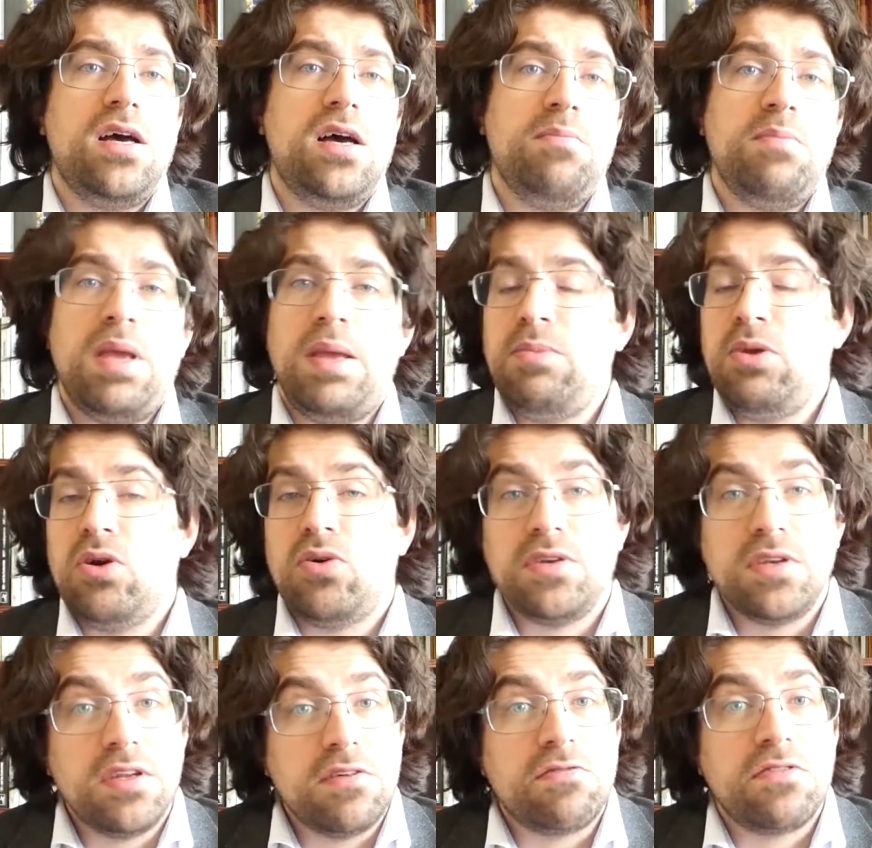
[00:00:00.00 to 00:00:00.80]
maybe
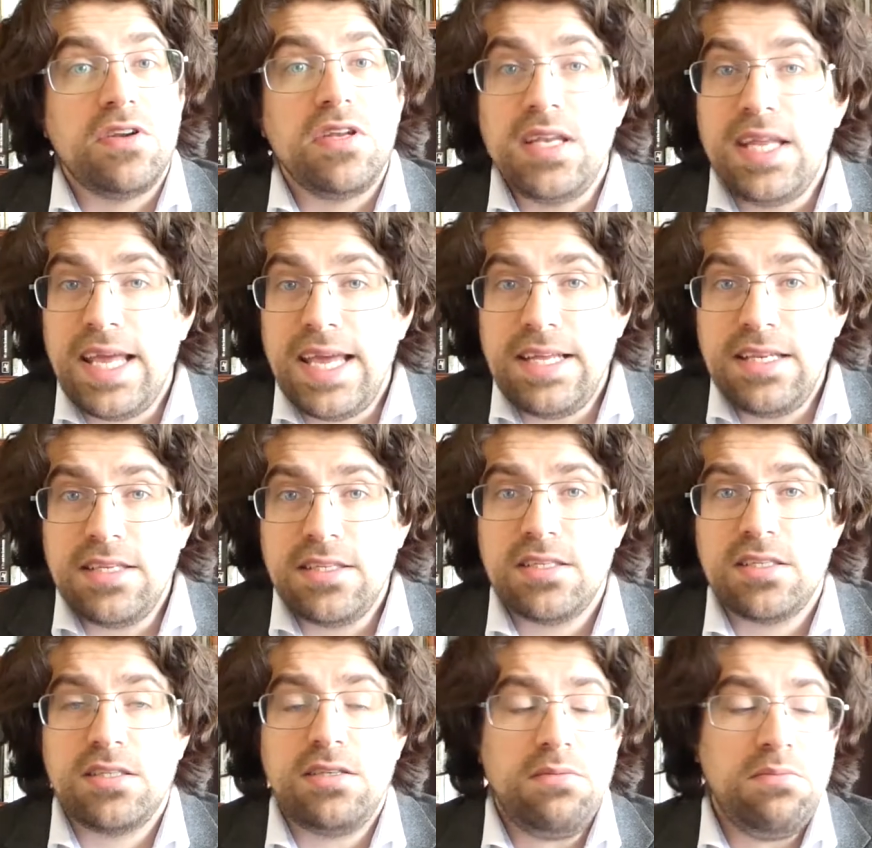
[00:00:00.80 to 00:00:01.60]
on different
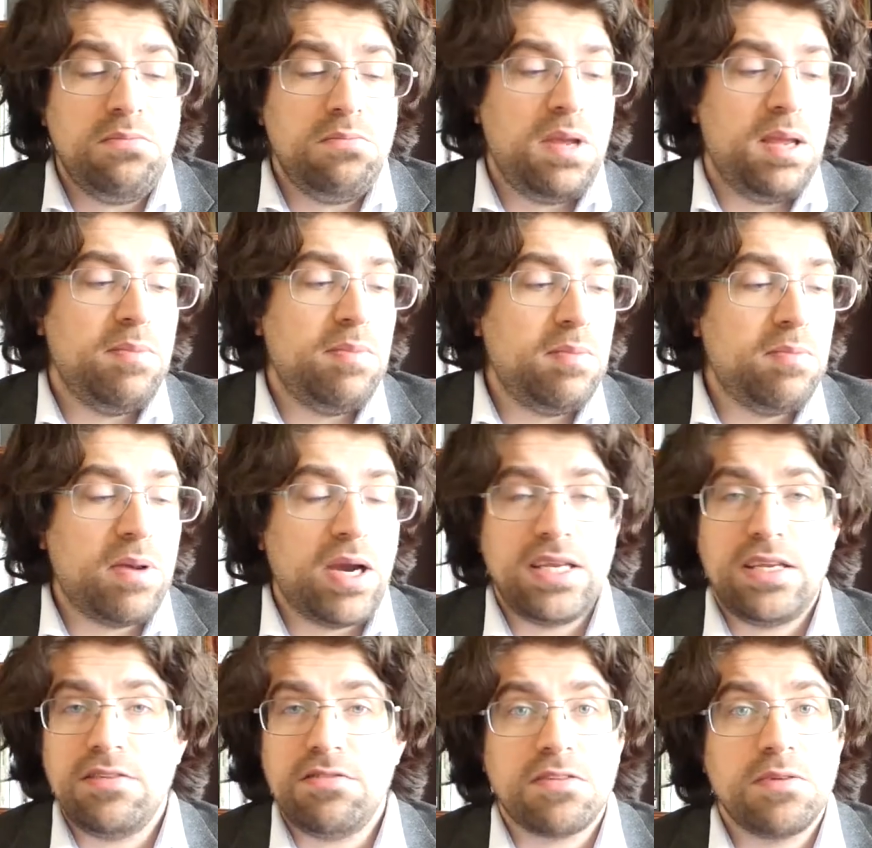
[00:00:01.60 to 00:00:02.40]
dates, maybe
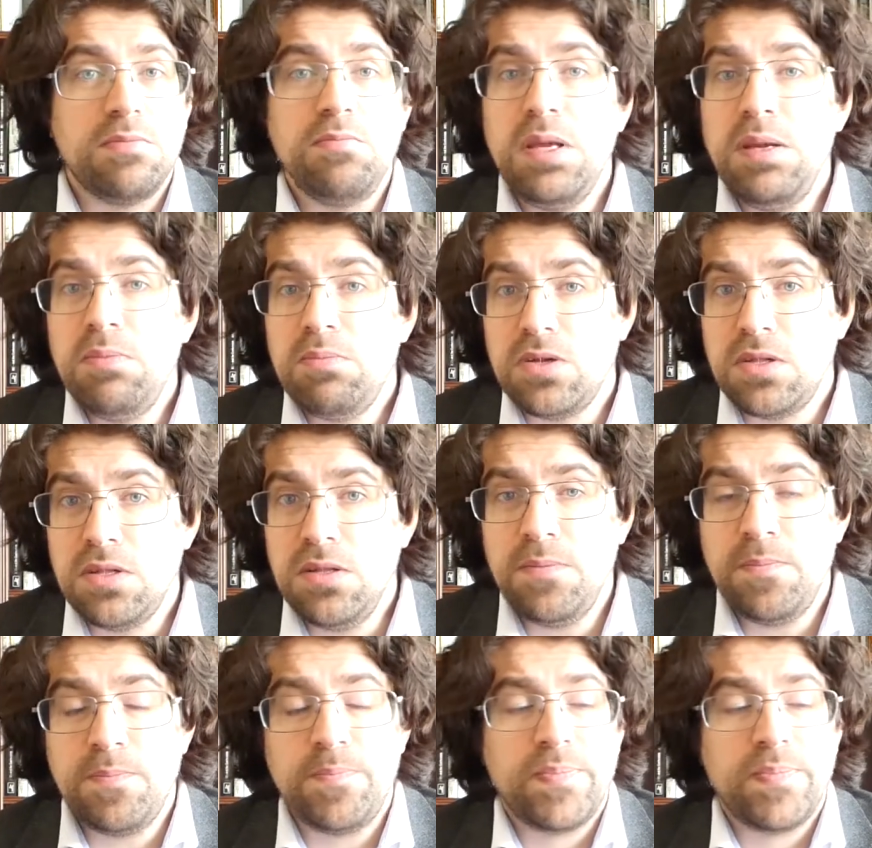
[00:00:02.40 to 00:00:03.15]
by different people.